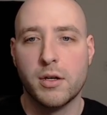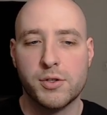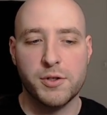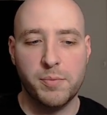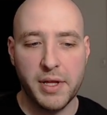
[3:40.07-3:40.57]

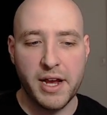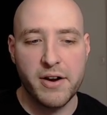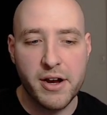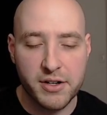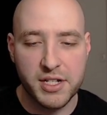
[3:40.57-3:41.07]
So the player
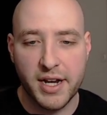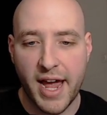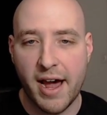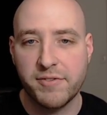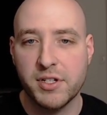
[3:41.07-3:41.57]
here is going to
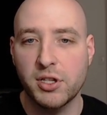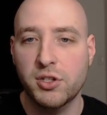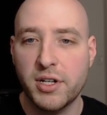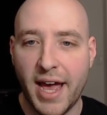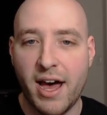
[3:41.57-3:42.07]
have to
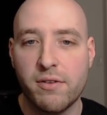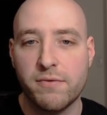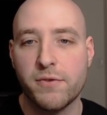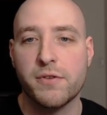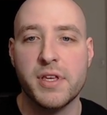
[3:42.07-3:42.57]
look out
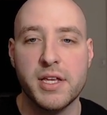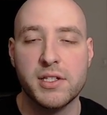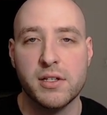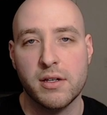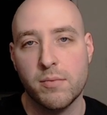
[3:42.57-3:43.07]
for
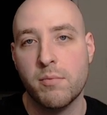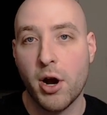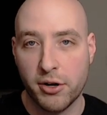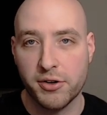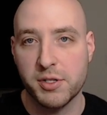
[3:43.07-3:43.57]
these
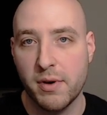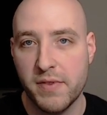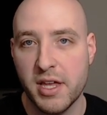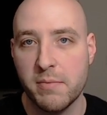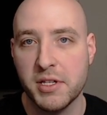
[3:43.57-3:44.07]
markers above
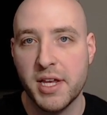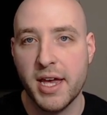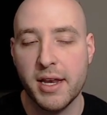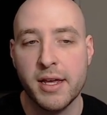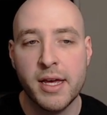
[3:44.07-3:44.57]
the enemy's
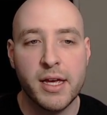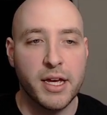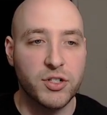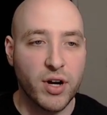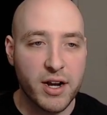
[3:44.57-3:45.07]
head
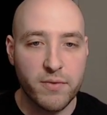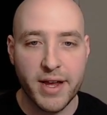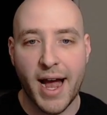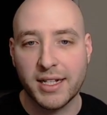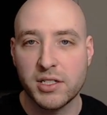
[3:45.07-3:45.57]
and try to
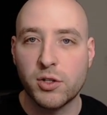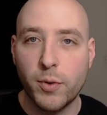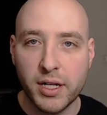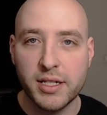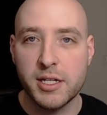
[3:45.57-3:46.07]
react as
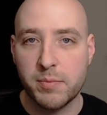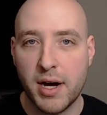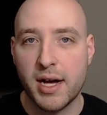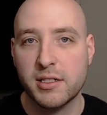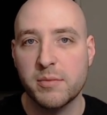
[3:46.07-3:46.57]
quickly as
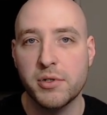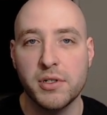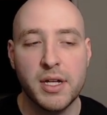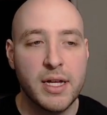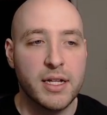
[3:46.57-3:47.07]

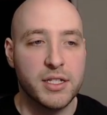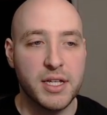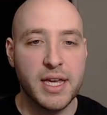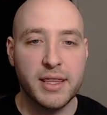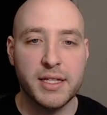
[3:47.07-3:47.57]
possible to
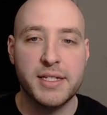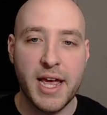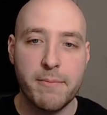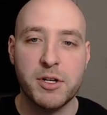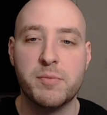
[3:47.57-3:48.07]
get the
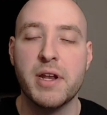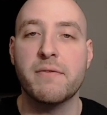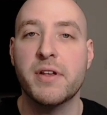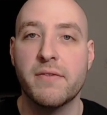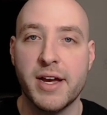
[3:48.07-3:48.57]
damage
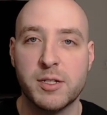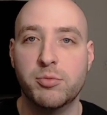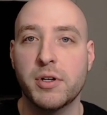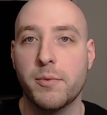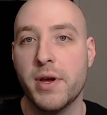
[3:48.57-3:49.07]
benefit of
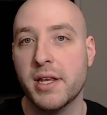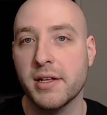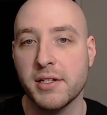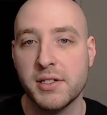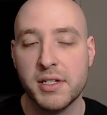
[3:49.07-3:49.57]
Exploit Weakness.